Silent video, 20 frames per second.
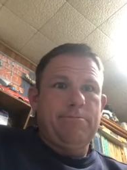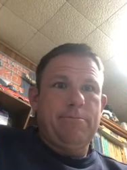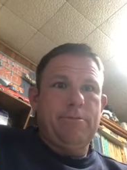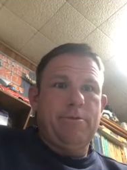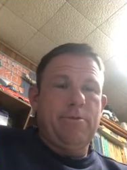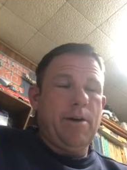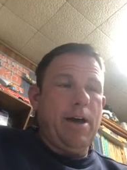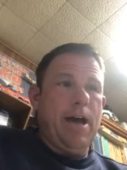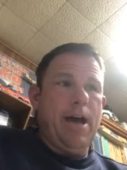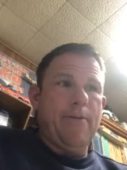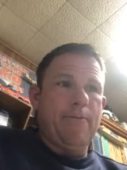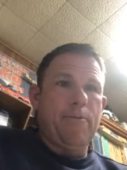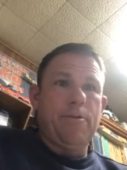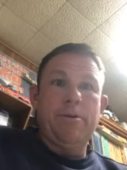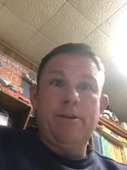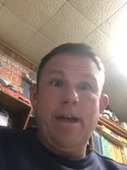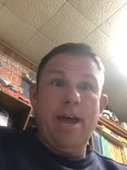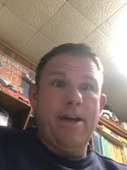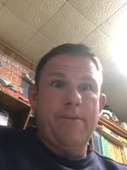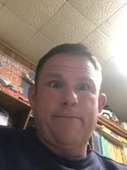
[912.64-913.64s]
Do I have
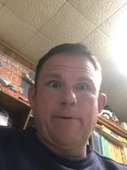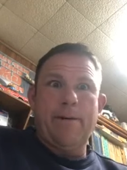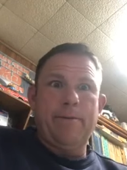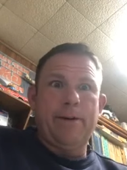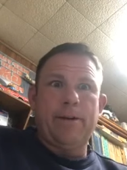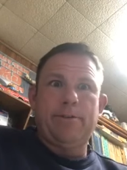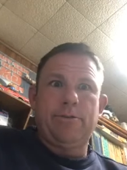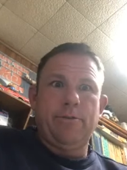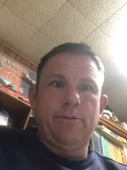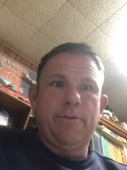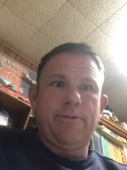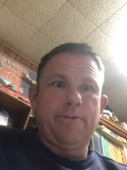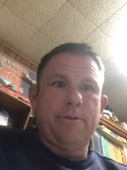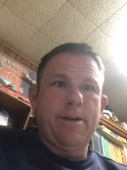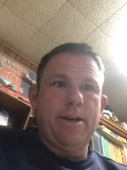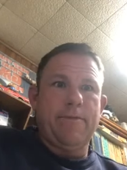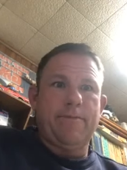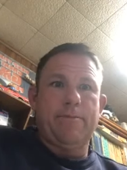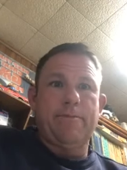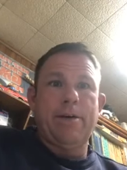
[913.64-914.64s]
one? Yeah, I've probably got 2 or
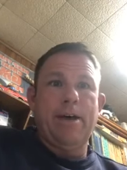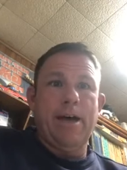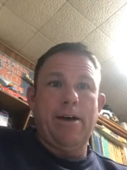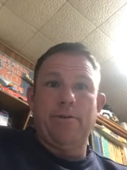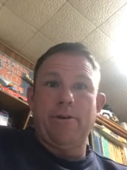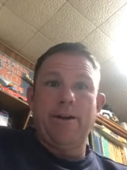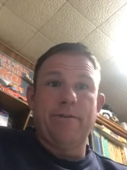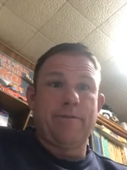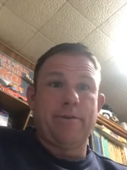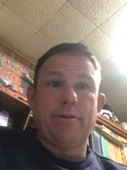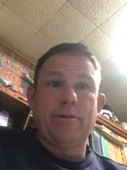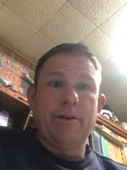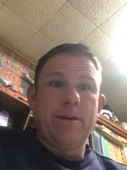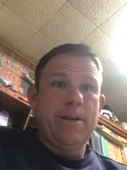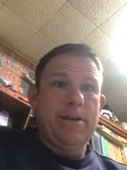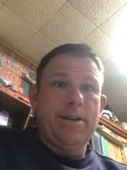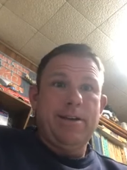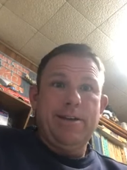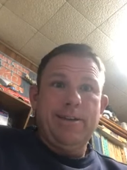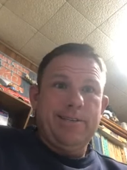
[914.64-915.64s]
3 of them. However,
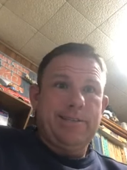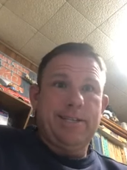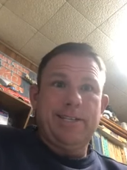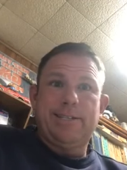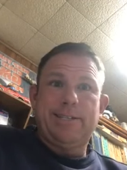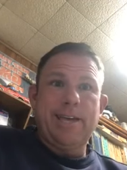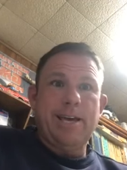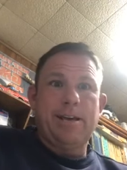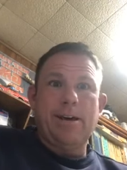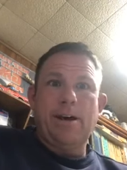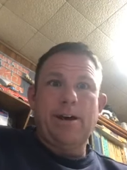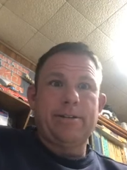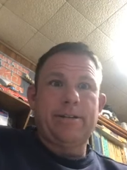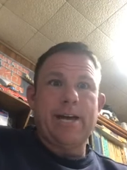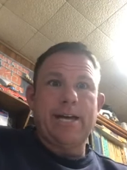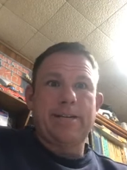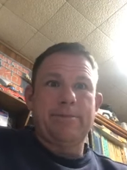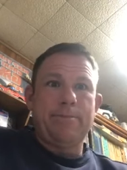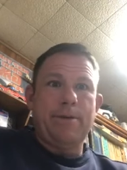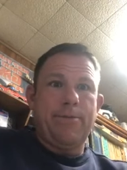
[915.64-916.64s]
since they
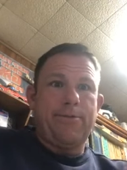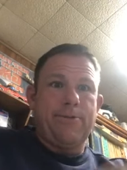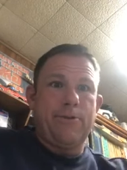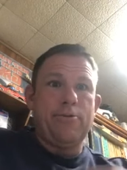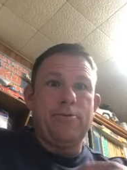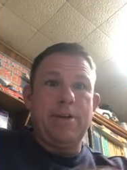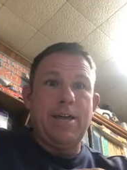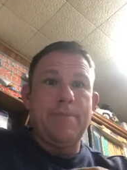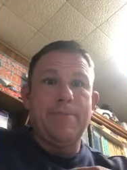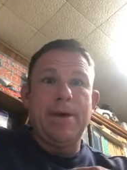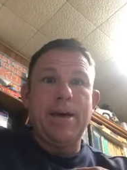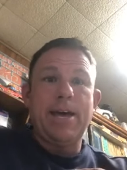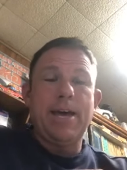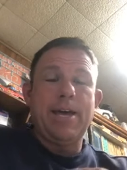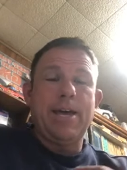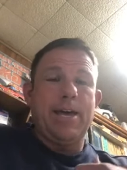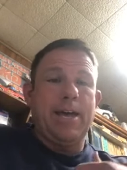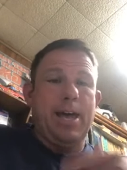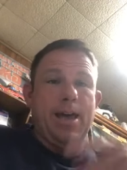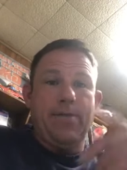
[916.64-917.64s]
contacted me through
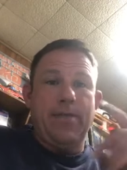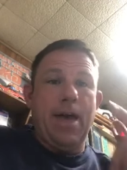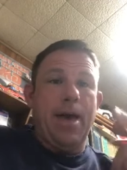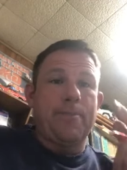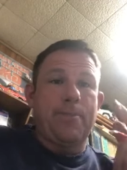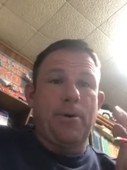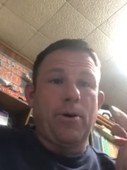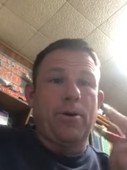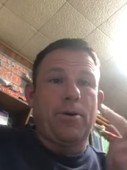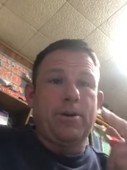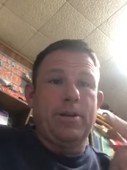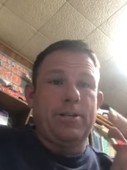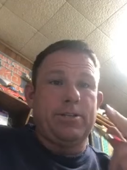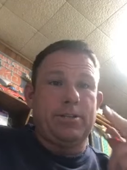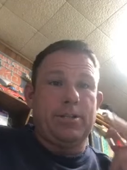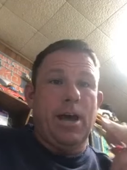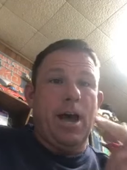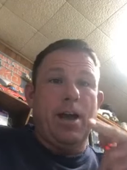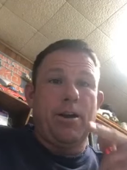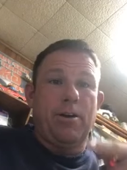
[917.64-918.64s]
eBay and that part
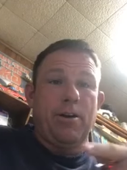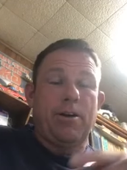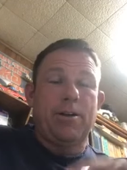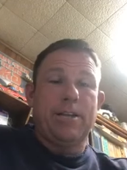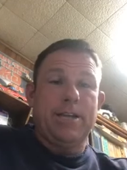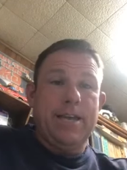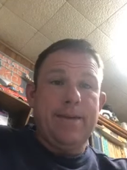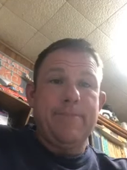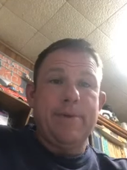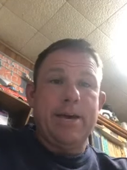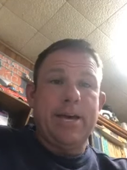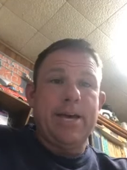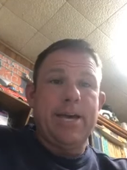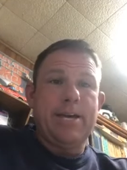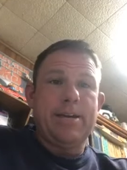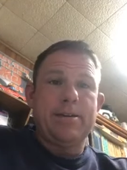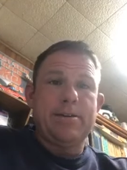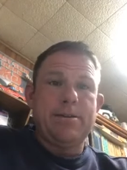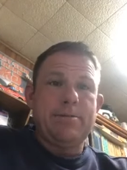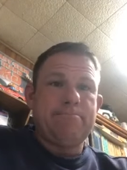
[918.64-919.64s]
is not on
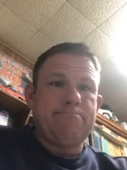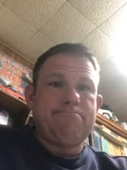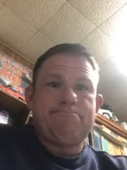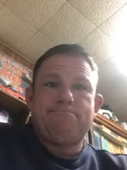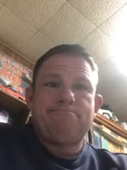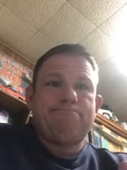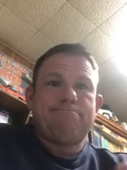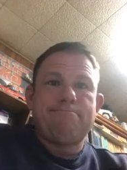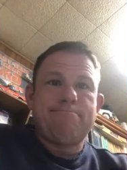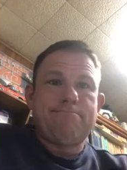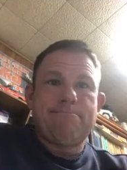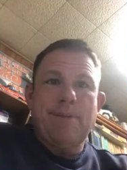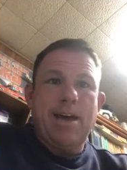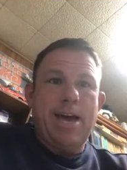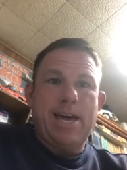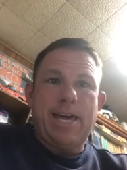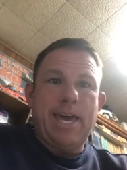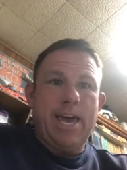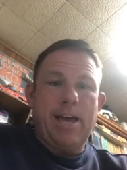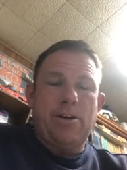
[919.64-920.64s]
eBay,
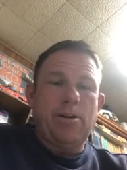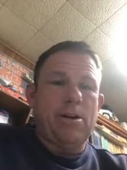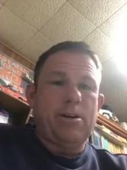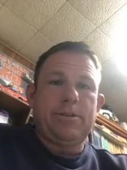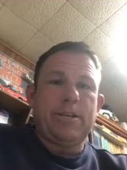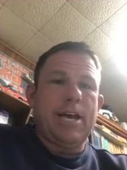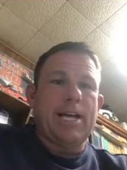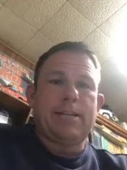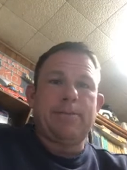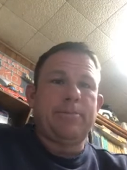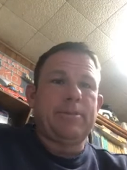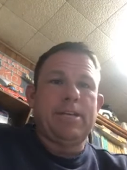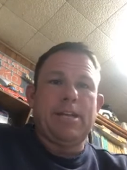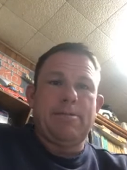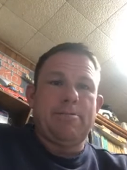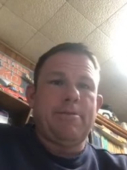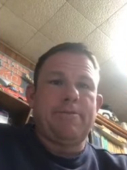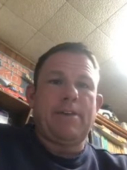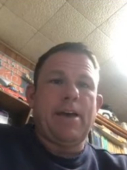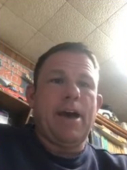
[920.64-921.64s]
I can't contact them and
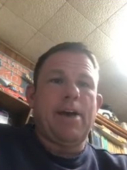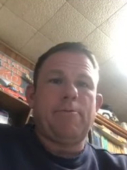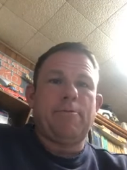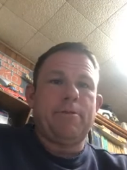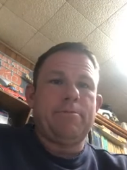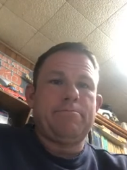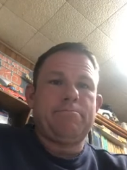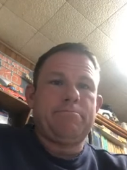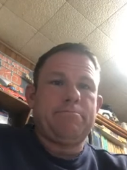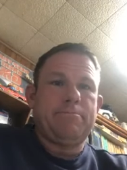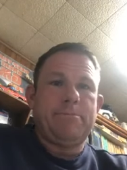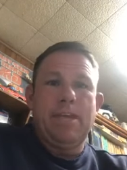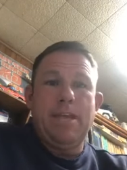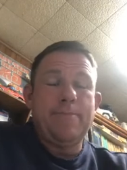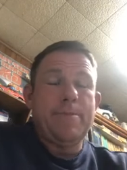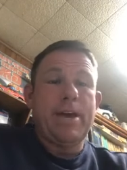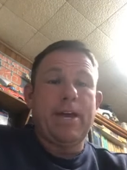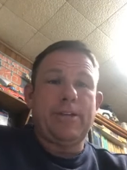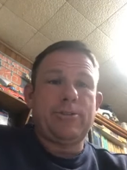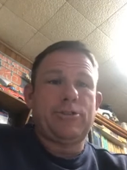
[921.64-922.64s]
tell them I've got one.
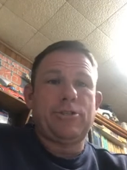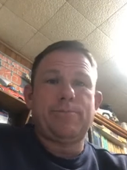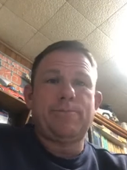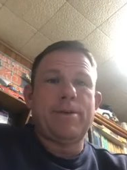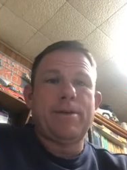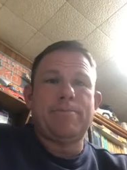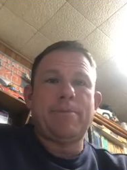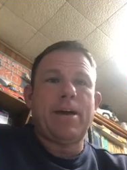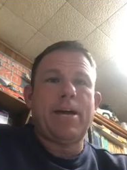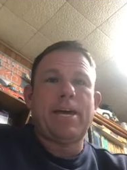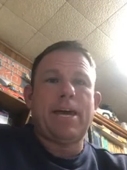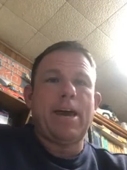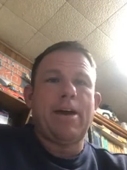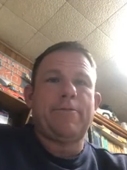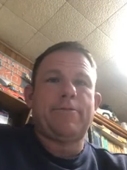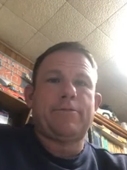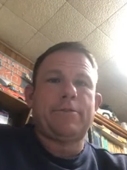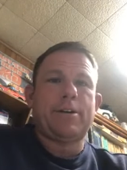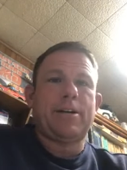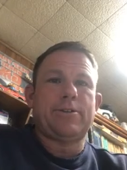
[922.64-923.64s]
eBay can suspend my
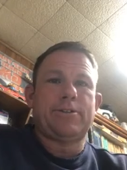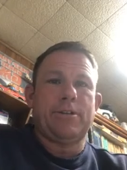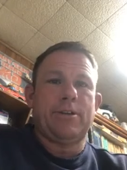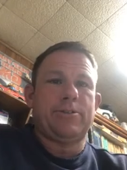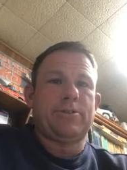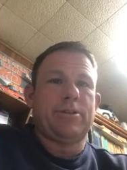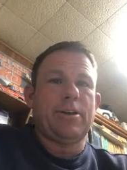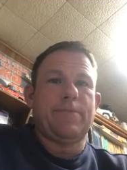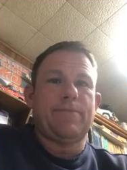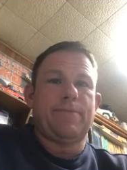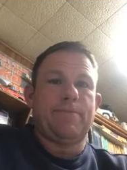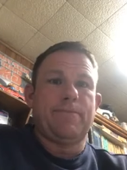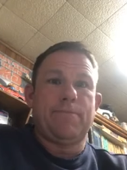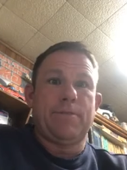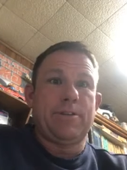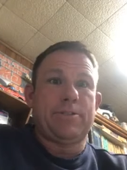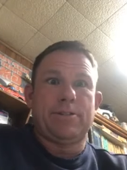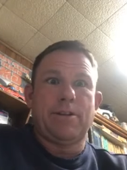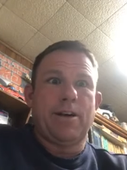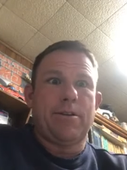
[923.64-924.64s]
account for trying to sell stuff
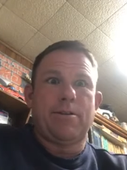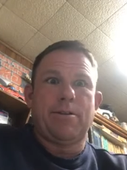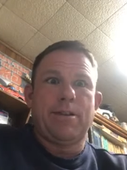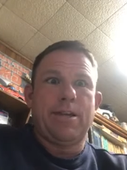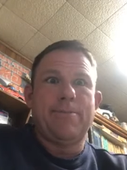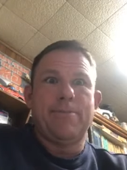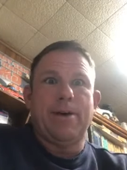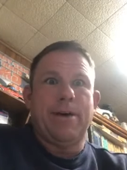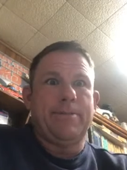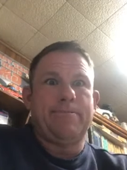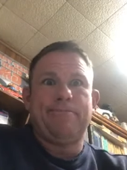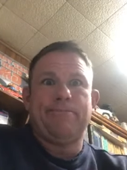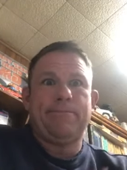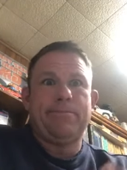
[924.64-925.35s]
that's not on eBay.